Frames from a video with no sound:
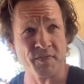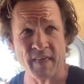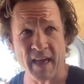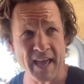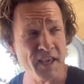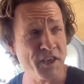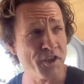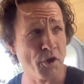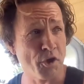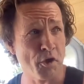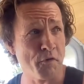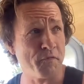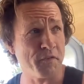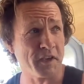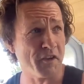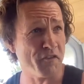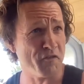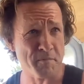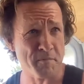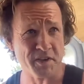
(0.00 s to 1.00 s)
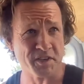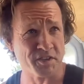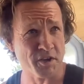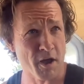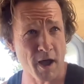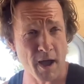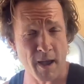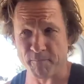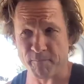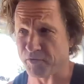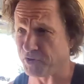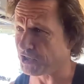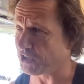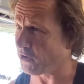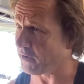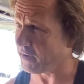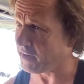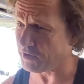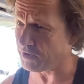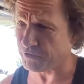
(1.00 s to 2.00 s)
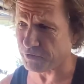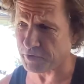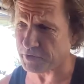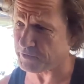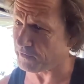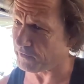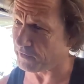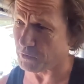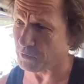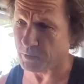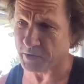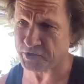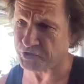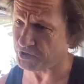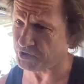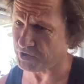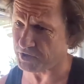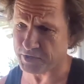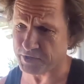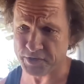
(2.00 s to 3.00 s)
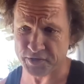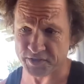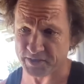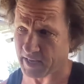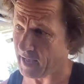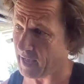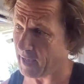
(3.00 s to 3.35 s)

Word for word: Thank you for giving me time, for showing interest, for the questions.